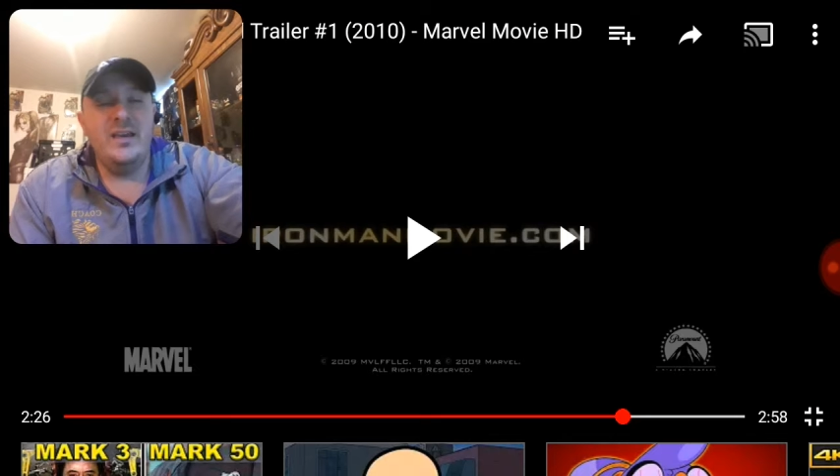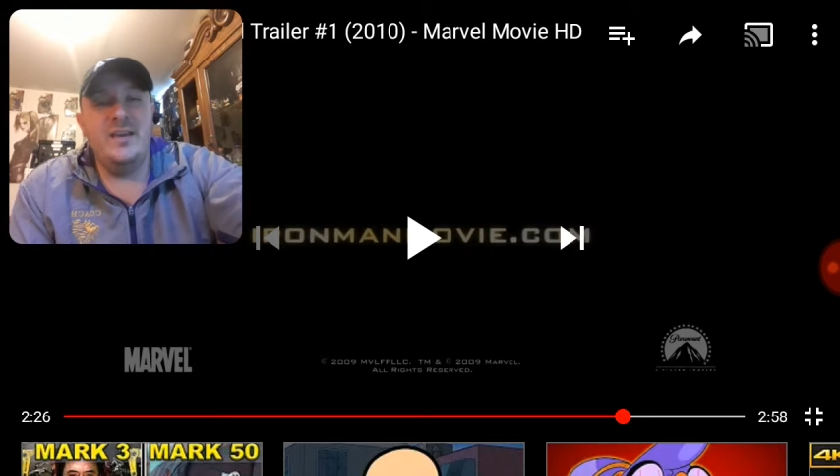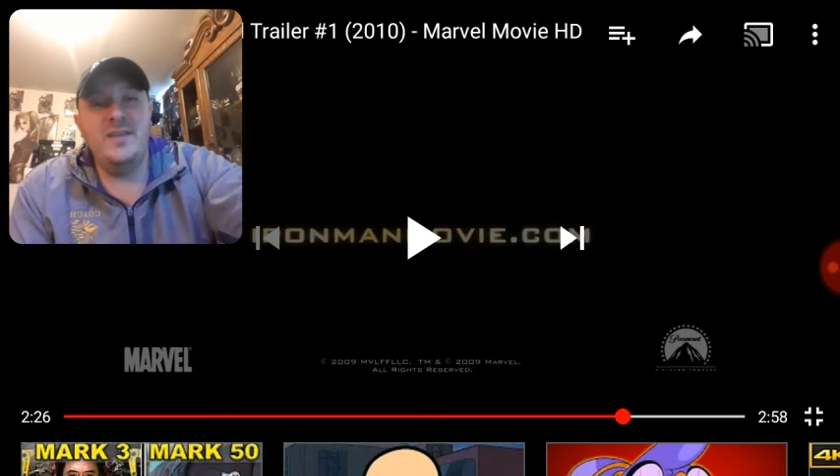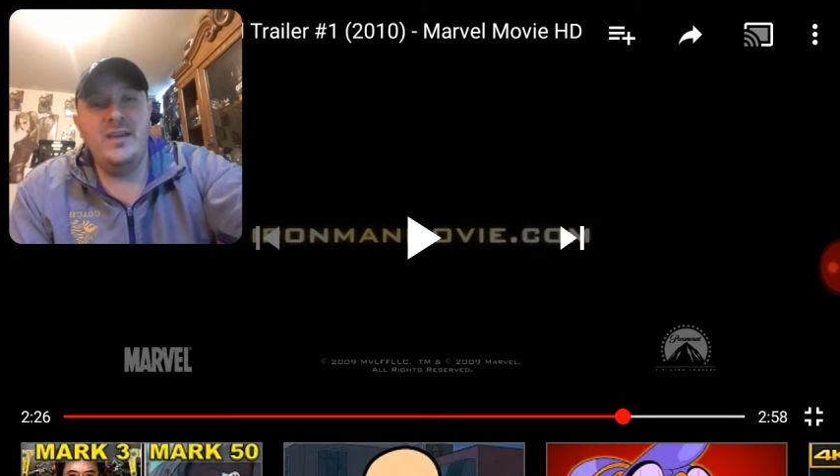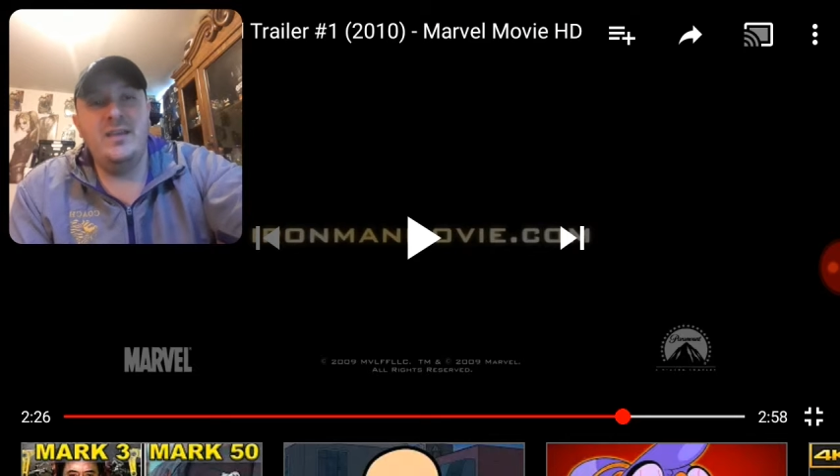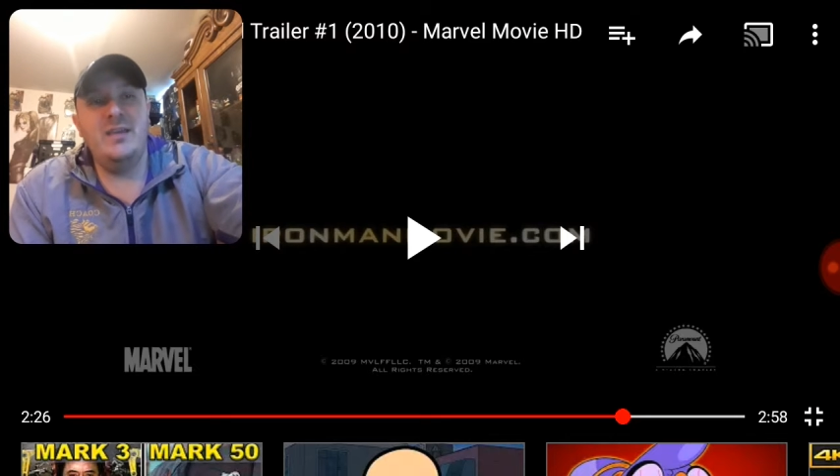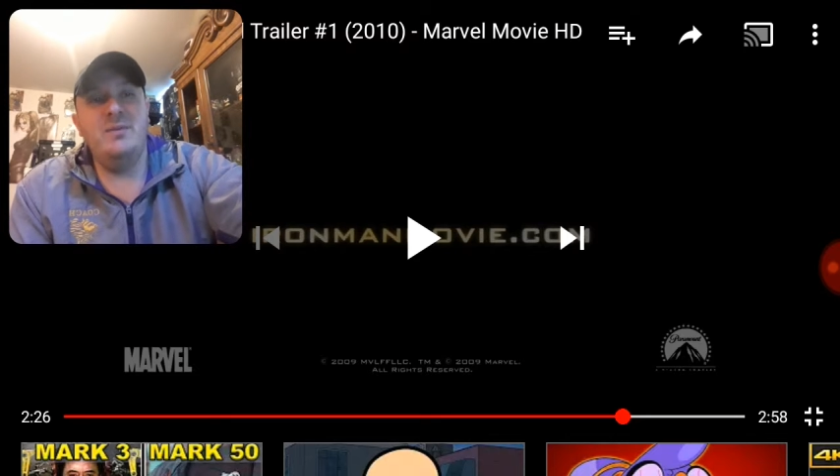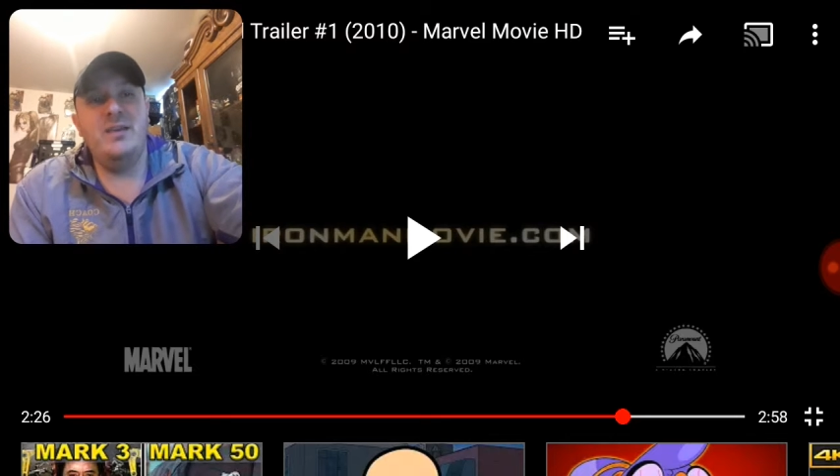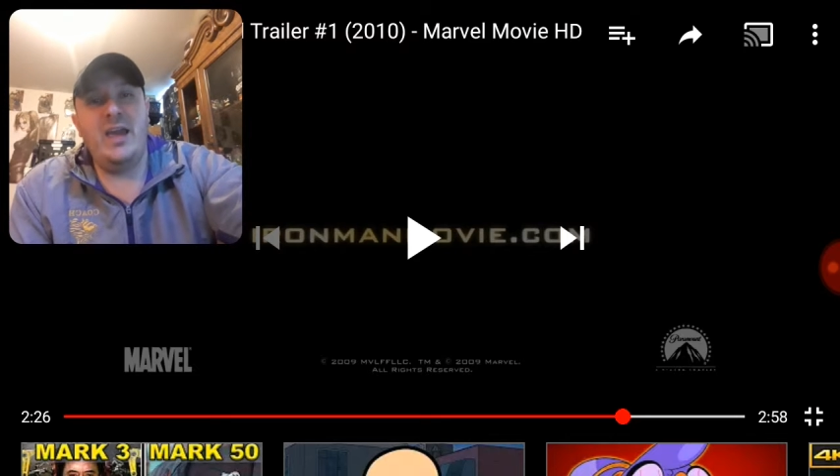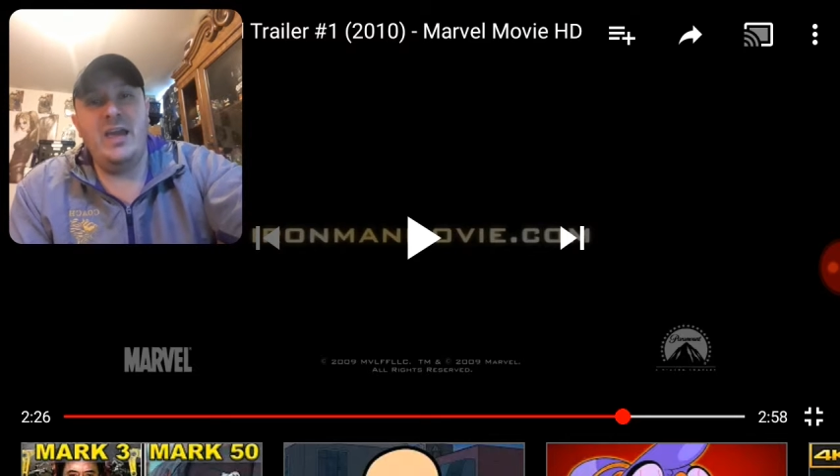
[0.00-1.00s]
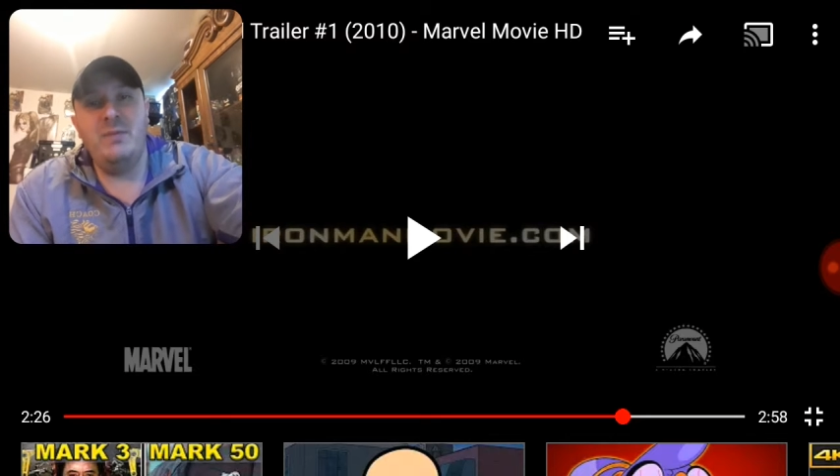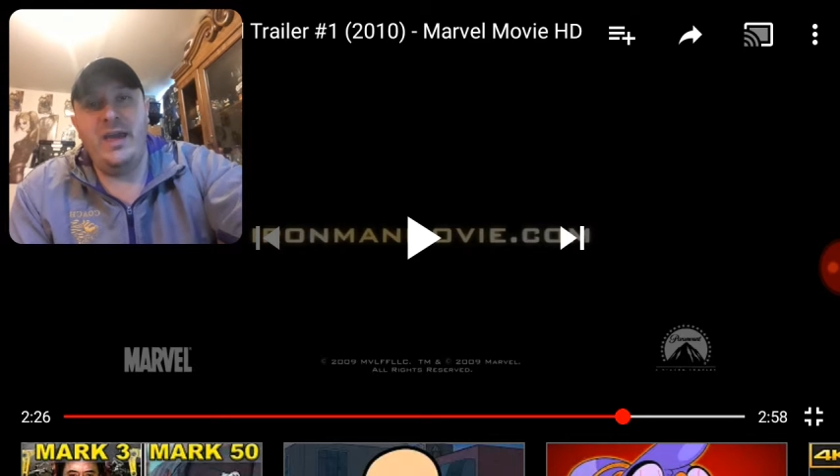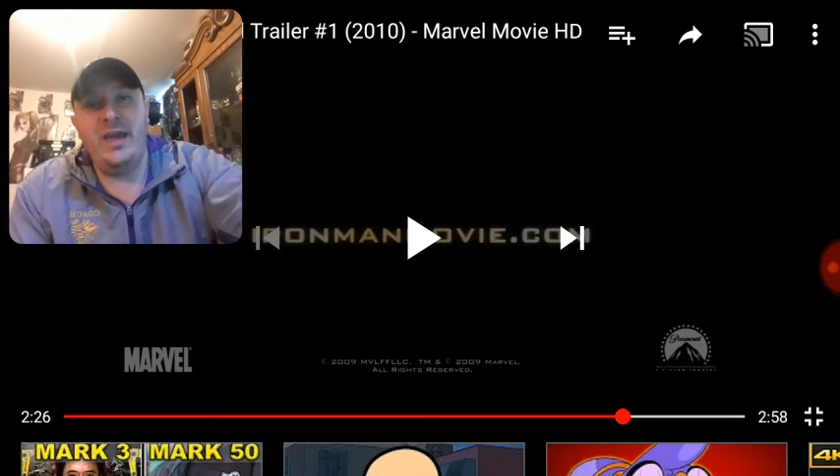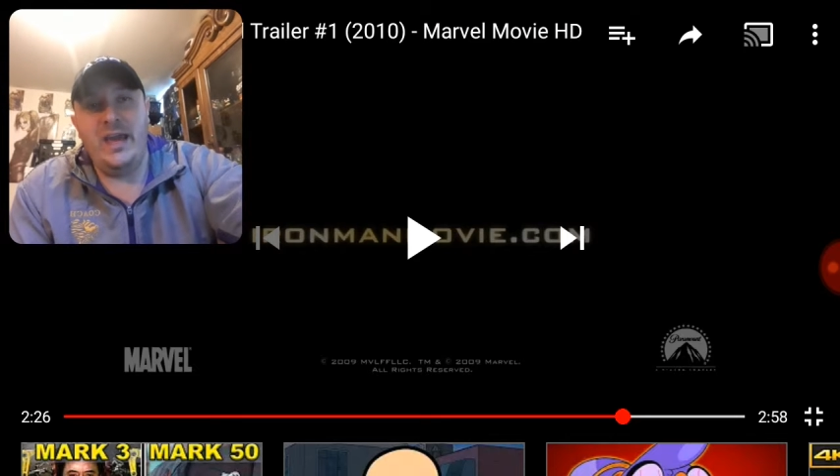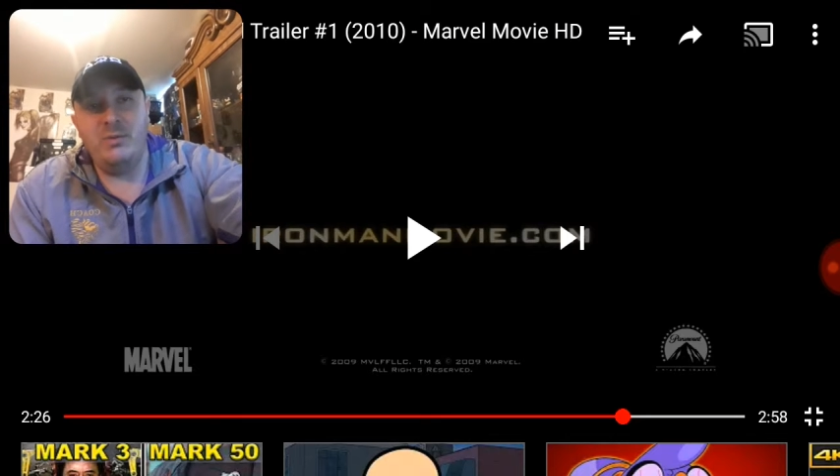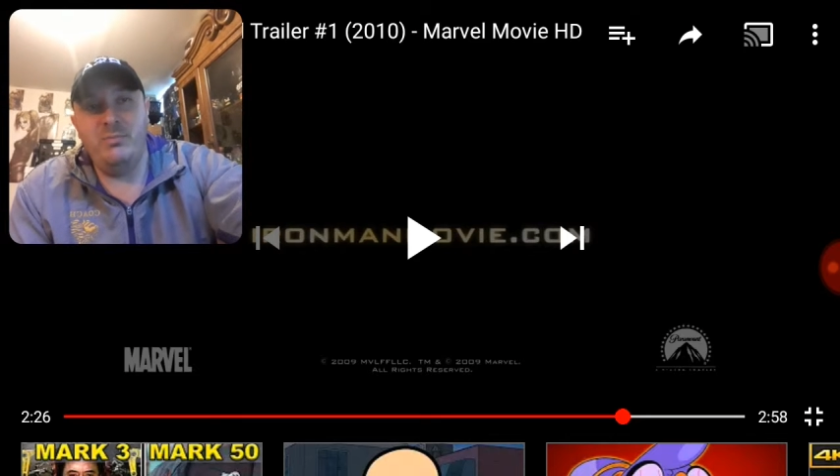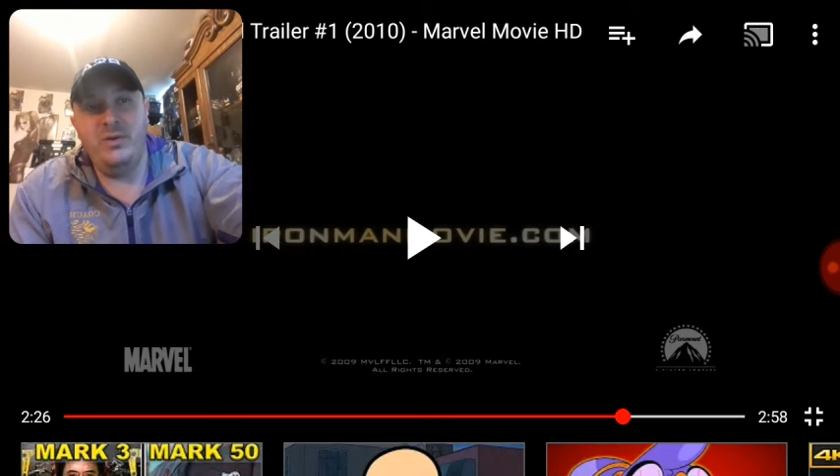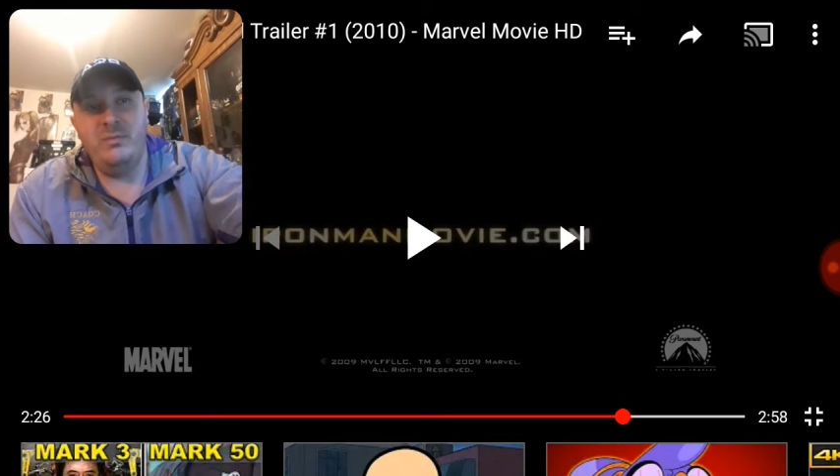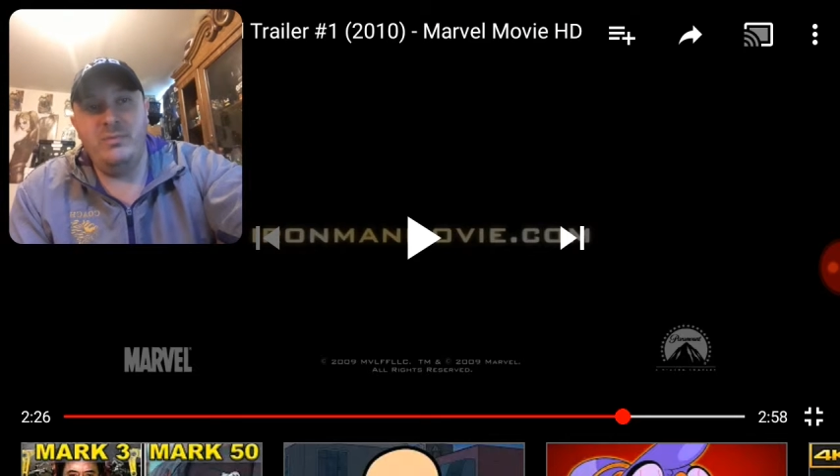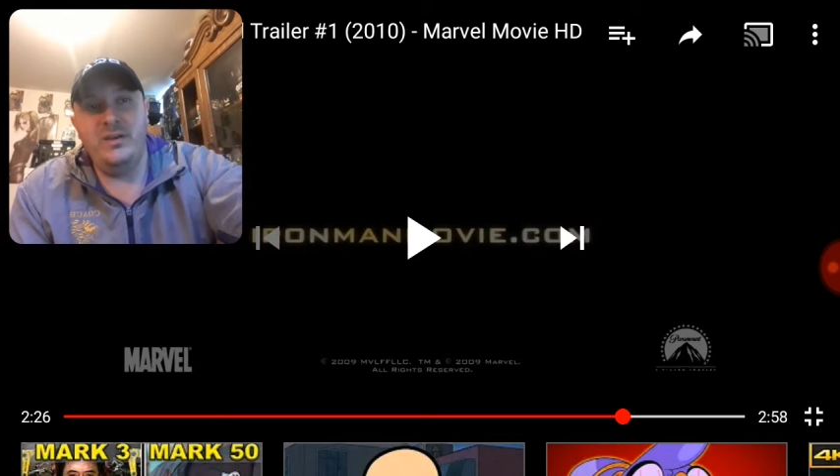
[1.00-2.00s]
and then he became a hammer
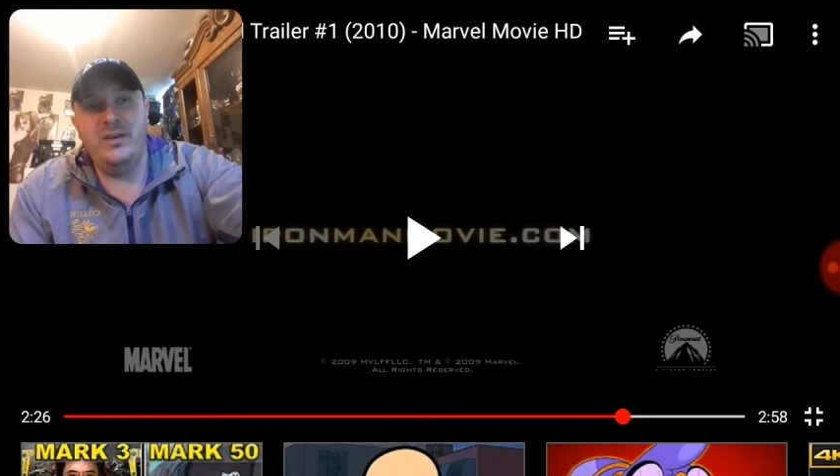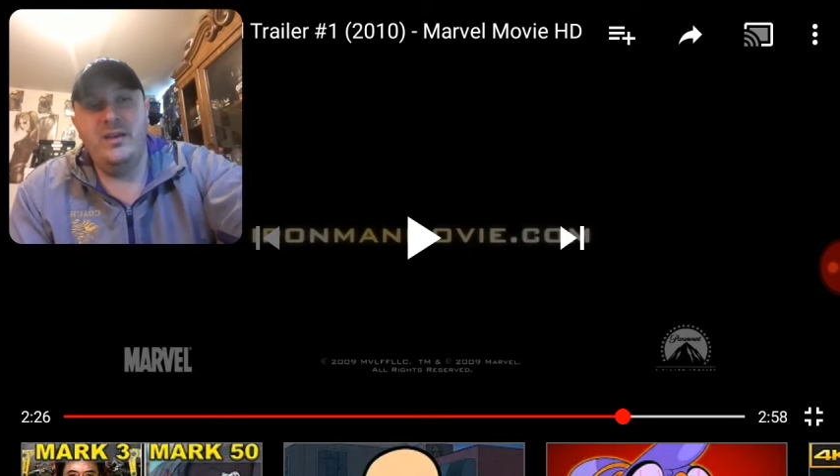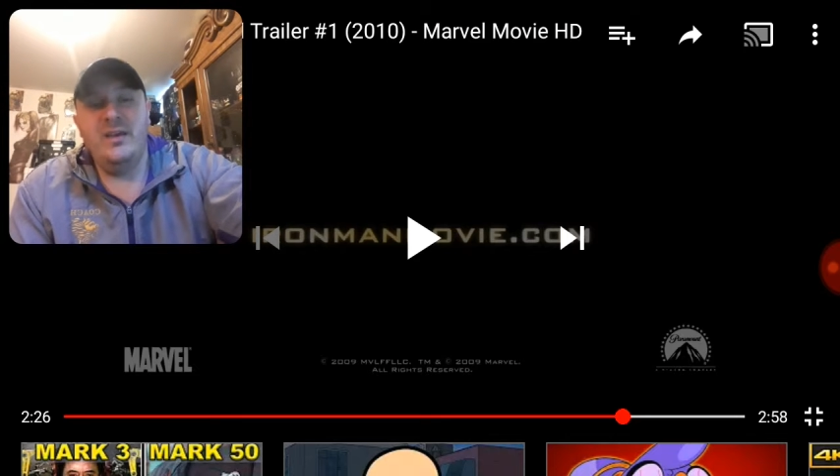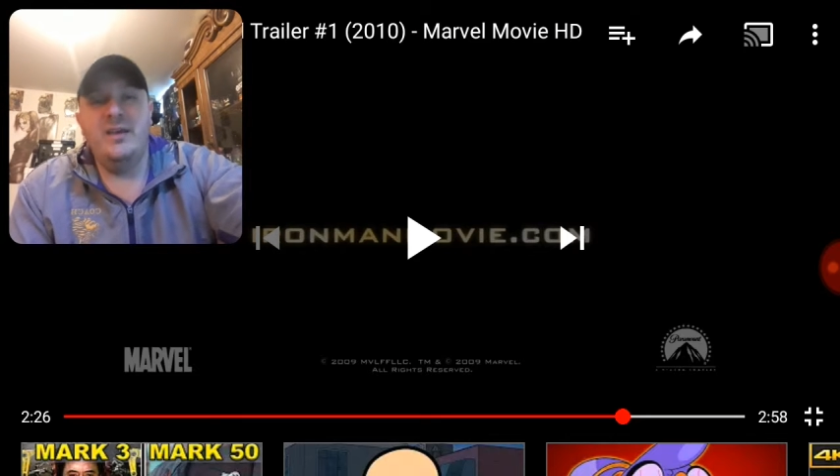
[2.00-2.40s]
puppet